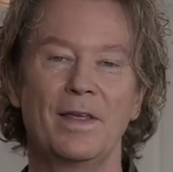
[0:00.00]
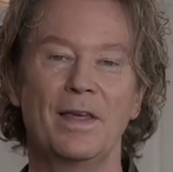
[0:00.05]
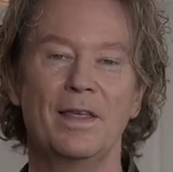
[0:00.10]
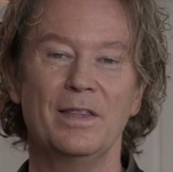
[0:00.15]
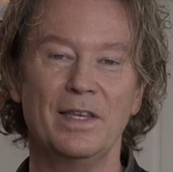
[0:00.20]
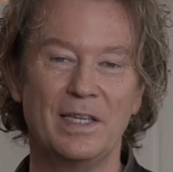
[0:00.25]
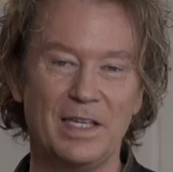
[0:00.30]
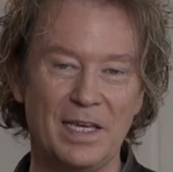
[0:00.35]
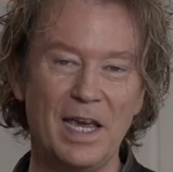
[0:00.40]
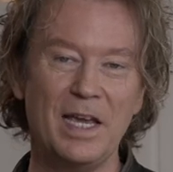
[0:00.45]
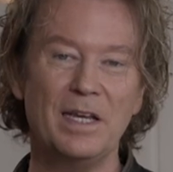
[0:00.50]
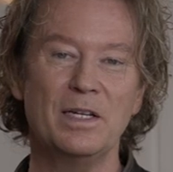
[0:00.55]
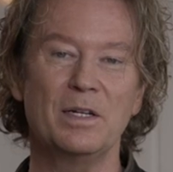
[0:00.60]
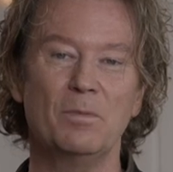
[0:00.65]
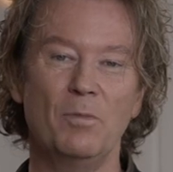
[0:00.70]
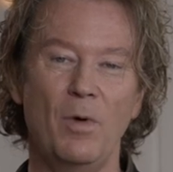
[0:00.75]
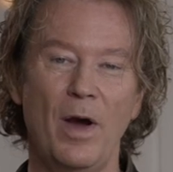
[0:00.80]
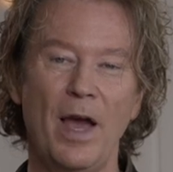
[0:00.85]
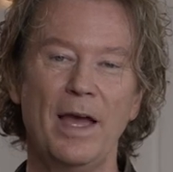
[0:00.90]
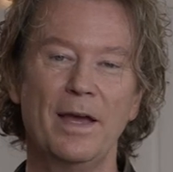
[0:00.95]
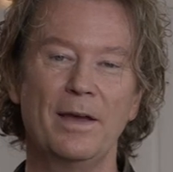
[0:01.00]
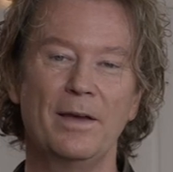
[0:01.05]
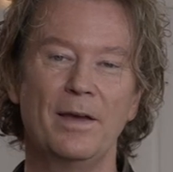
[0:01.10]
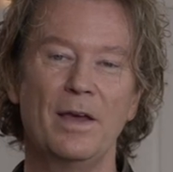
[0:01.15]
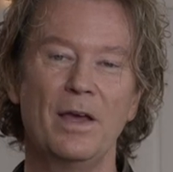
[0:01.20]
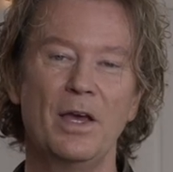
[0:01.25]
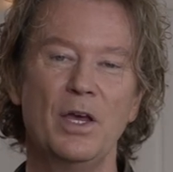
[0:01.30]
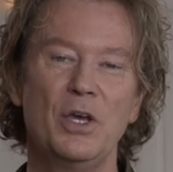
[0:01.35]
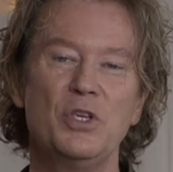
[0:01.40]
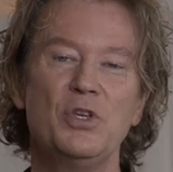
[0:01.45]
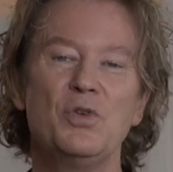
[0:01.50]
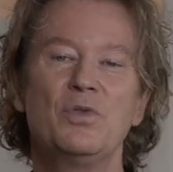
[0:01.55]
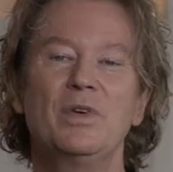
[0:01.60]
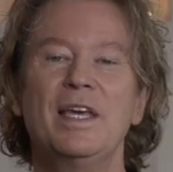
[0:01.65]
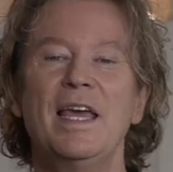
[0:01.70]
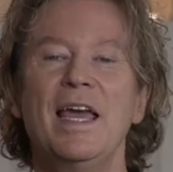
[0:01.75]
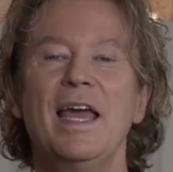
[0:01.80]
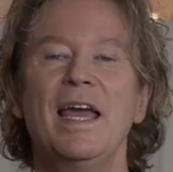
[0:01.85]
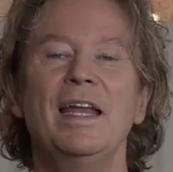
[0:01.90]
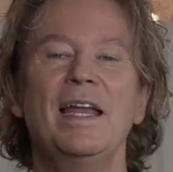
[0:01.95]
the kingdom way. You
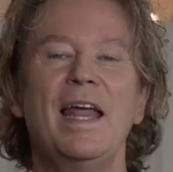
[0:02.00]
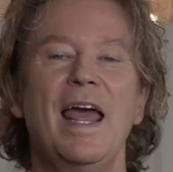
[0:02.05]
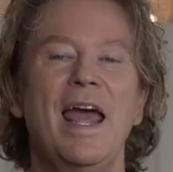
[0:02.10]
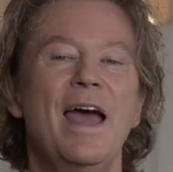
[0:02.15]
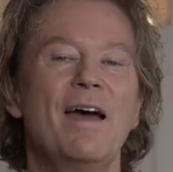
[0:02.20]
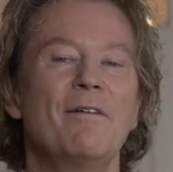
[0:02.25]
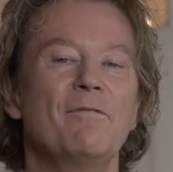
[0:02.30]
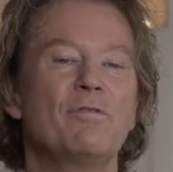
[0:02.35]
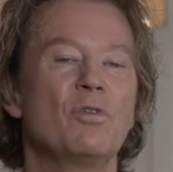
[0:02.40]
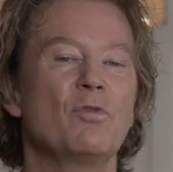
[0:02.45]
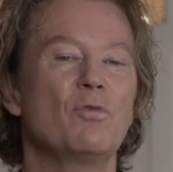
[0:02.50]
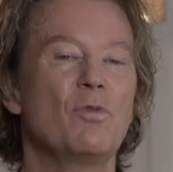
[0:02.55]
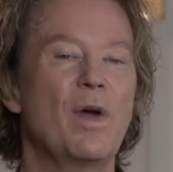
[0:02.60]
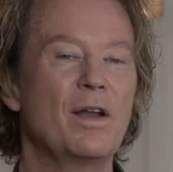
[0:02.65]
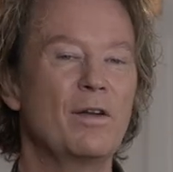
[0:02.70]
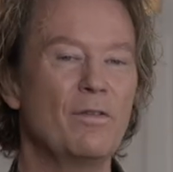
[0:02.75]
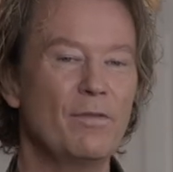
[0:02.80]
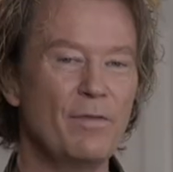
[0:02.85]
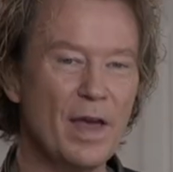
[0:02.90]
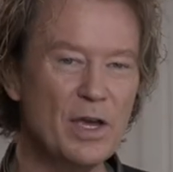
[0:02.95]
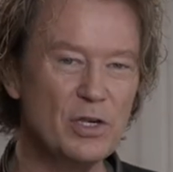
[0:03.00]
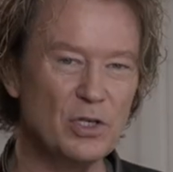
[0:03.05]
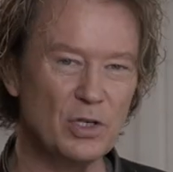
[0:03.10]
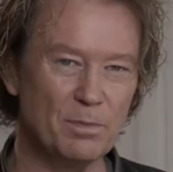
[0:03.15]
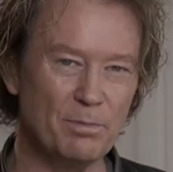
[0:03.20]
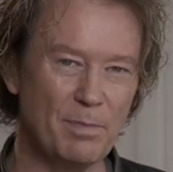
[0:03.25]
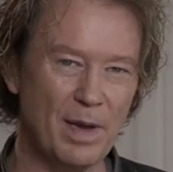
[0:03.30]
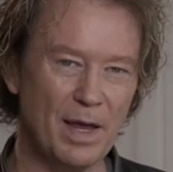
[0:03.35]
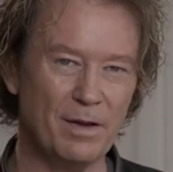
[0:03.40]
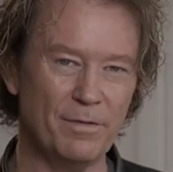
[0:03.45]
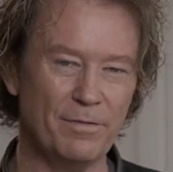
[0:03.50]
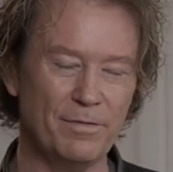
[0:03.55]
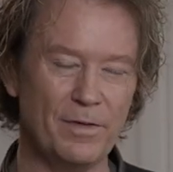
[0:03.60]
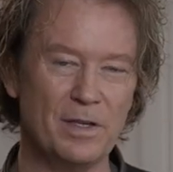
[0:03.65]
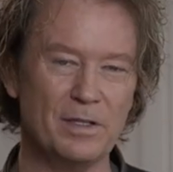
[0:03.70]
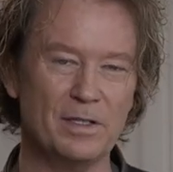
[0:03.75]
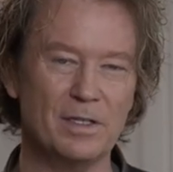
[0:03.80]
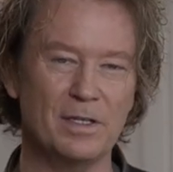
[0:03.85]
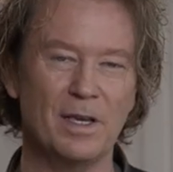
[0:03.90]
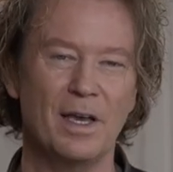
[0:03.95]
can't have the renovation
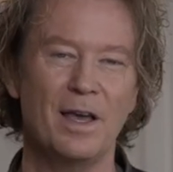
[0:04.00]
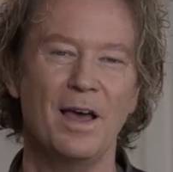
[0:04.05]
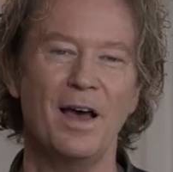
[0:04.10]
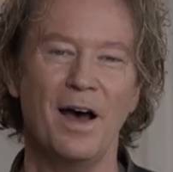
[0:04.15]
benefits